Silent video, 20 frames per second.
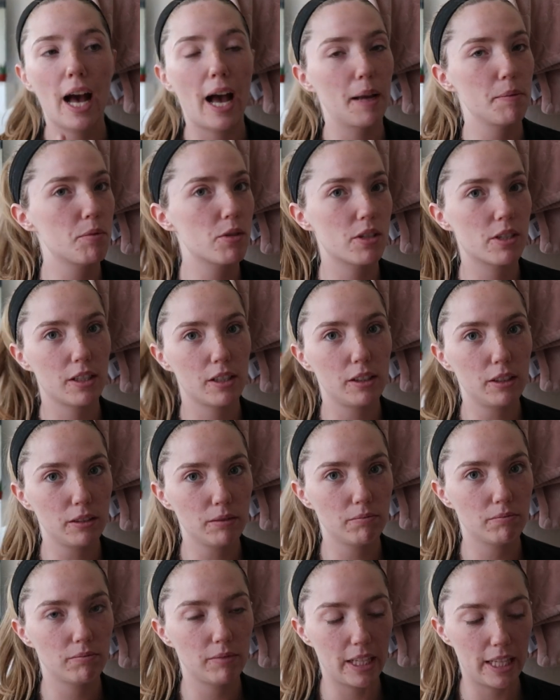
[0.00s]
I'm
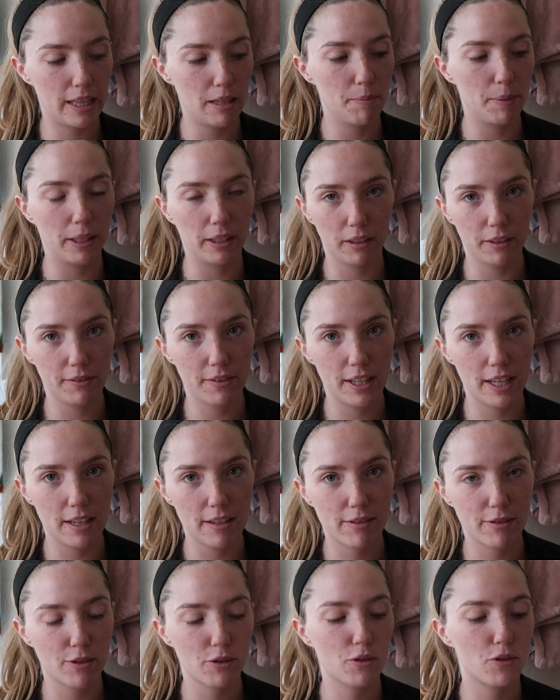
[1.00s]
still in the middle of
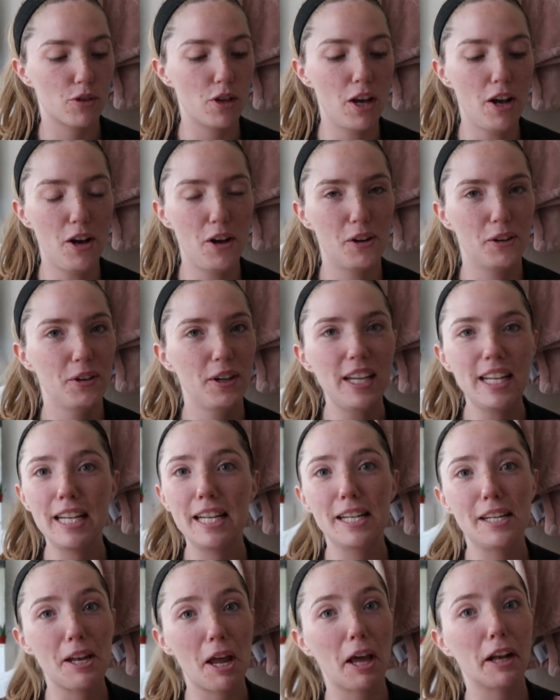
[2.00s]
this, so
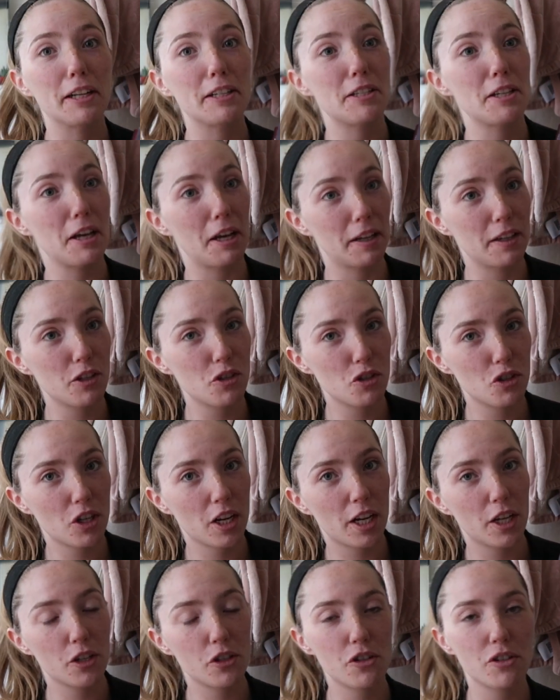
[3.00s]
not a ton has
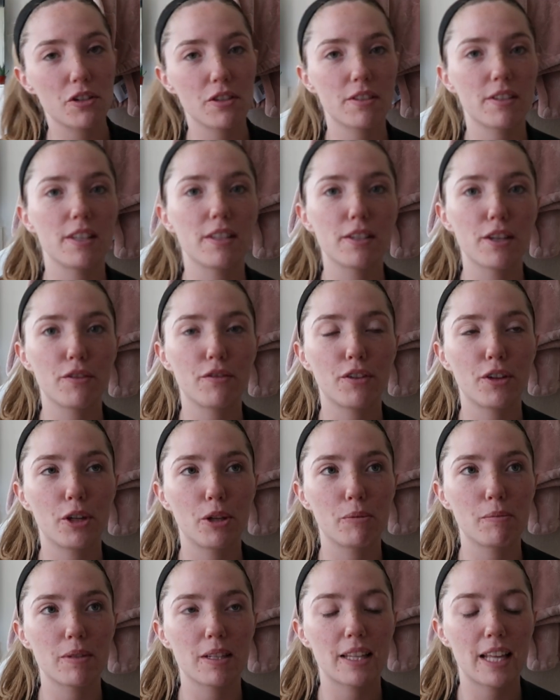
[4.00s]
changed since I
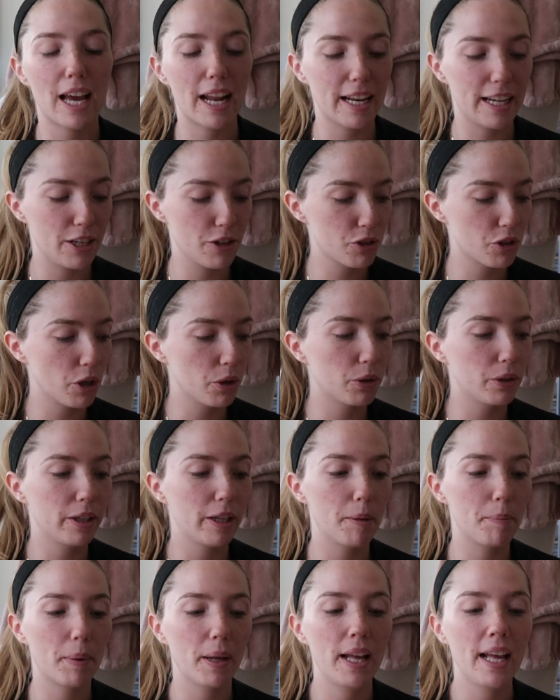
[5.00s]
filmed that intro
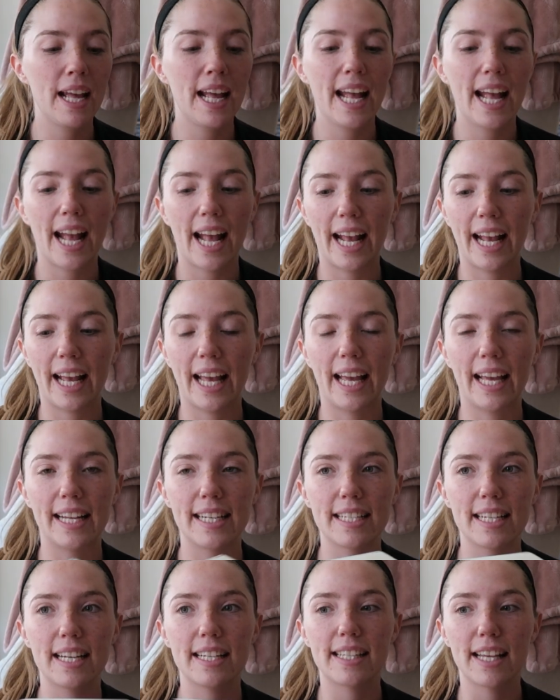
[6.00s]
clip.
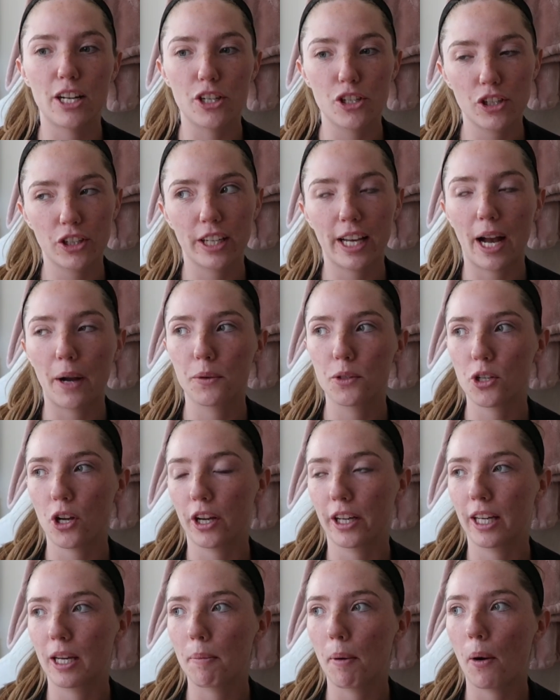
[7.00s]
And essentially I was
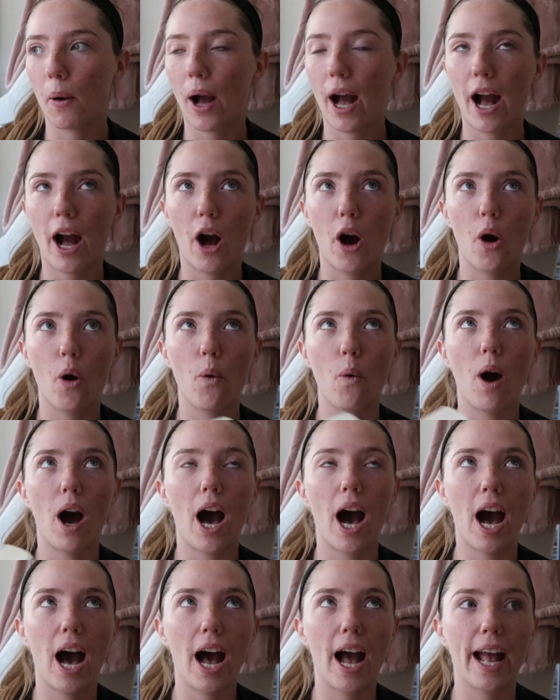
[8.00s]
talking about how
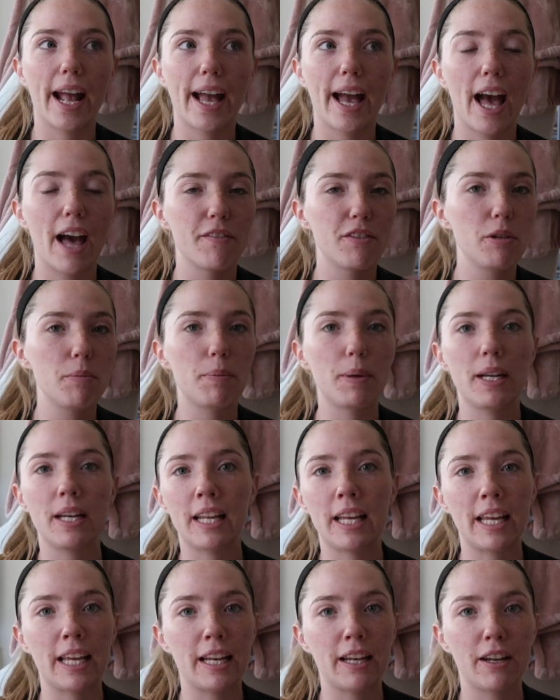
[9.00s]
I haven't been
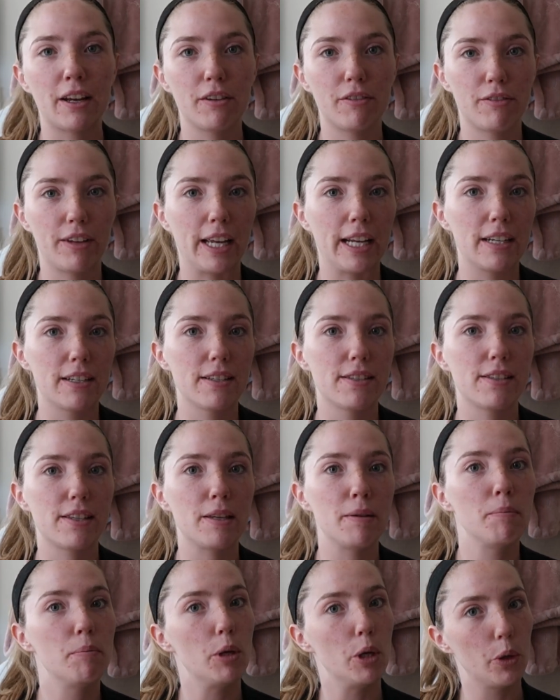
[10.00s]
in a
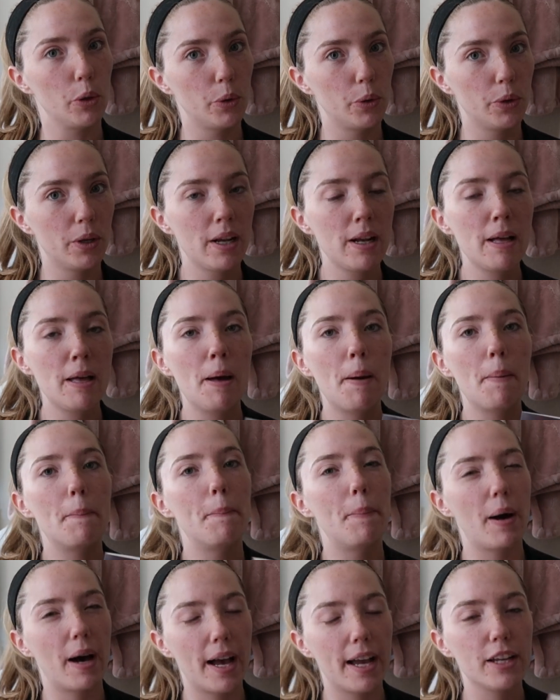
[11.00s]
fantasy mood,
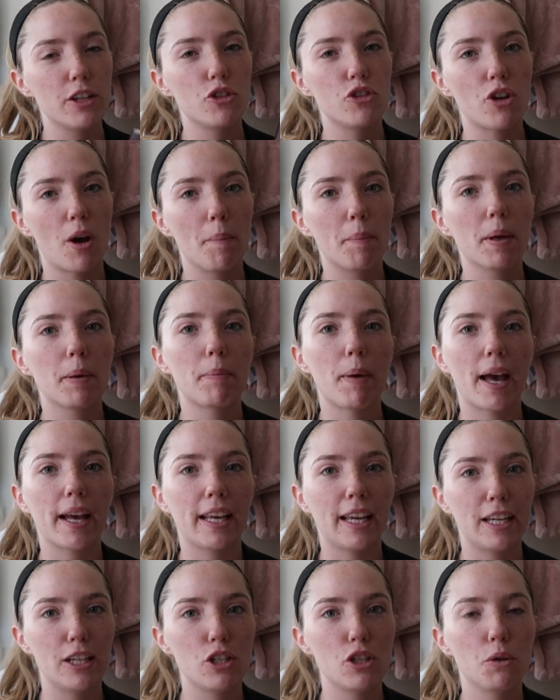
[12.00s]
but jumping
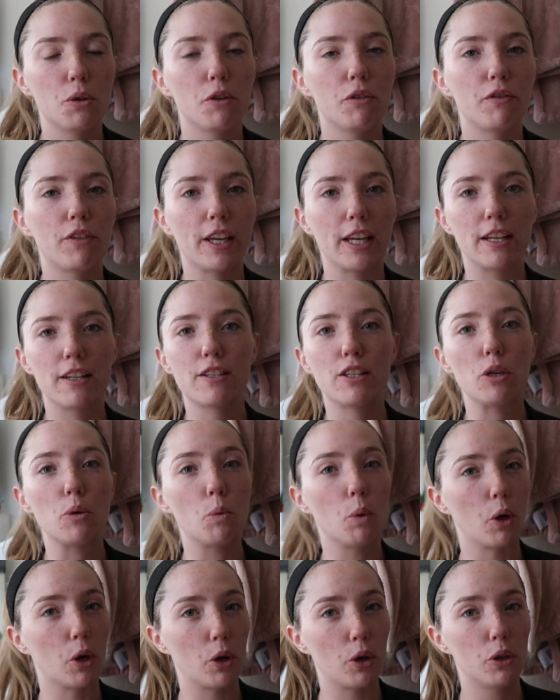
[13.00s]
back into a fantasy
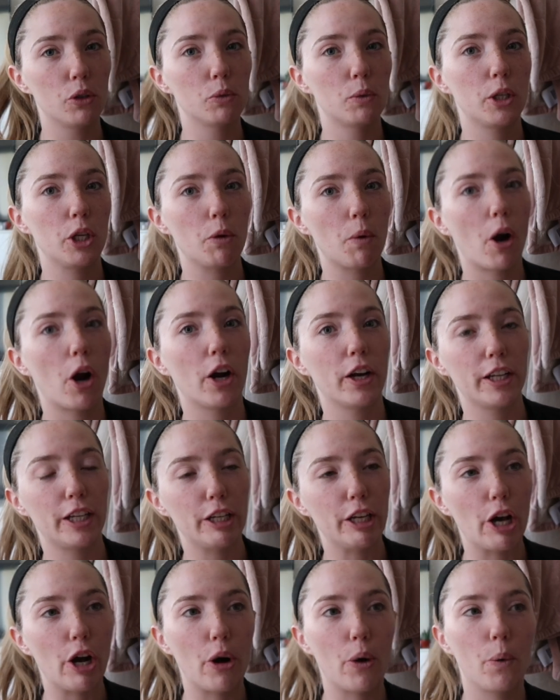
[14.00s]
world when you already
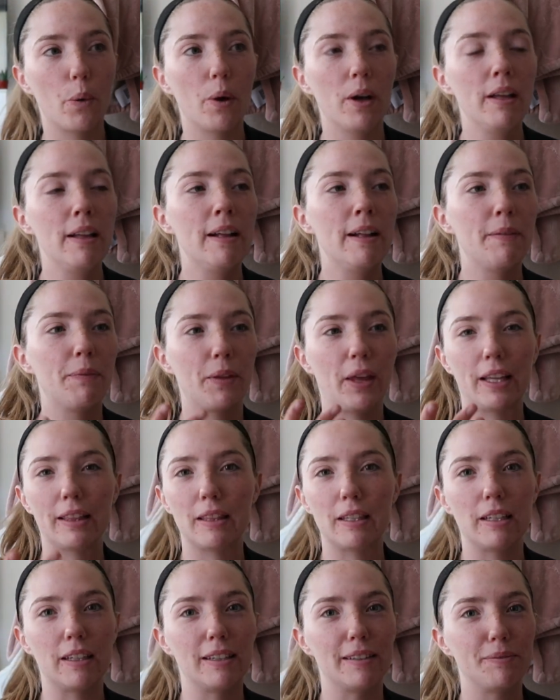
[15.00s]
know
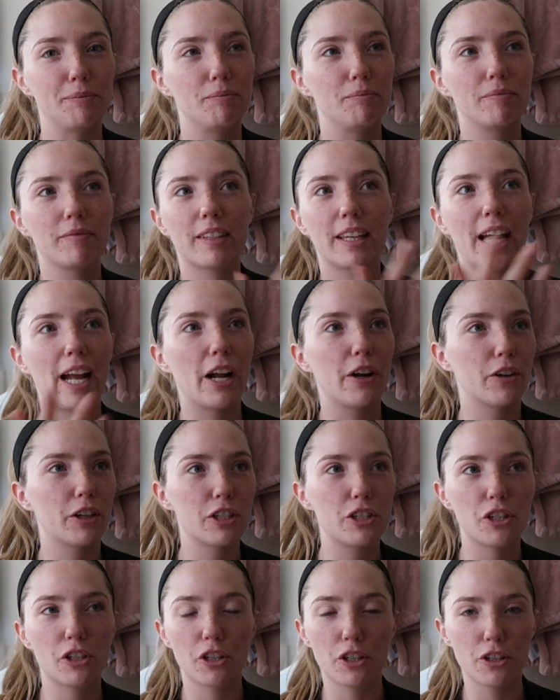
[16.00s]
like the
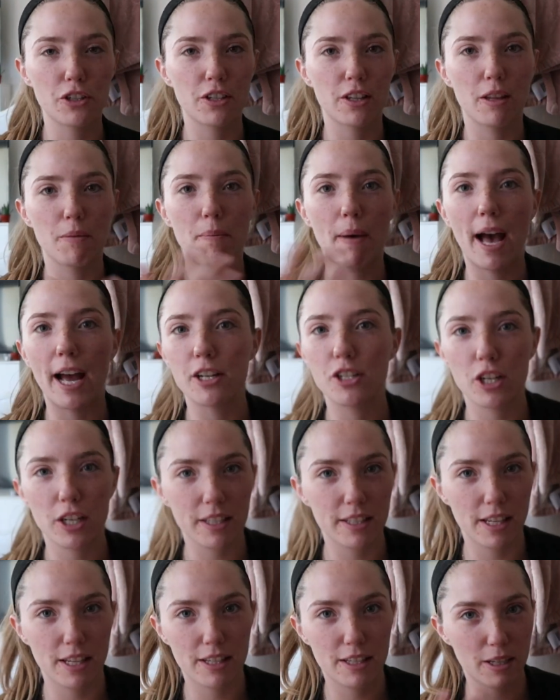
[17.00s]
characters and the
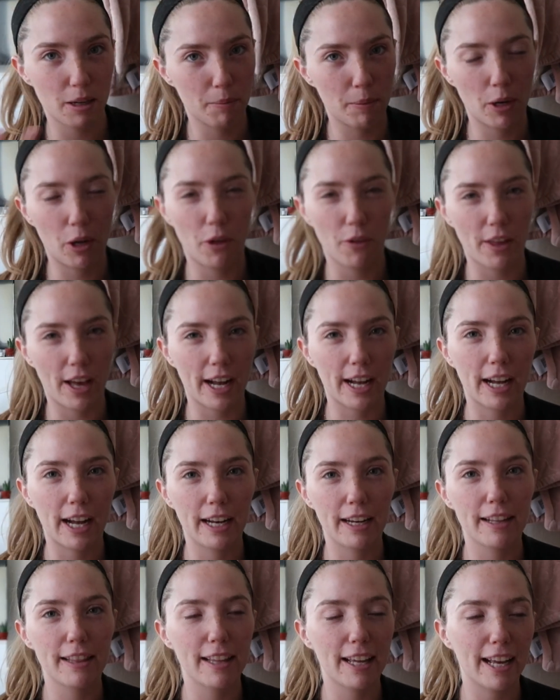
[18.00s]
magic system and all that kind of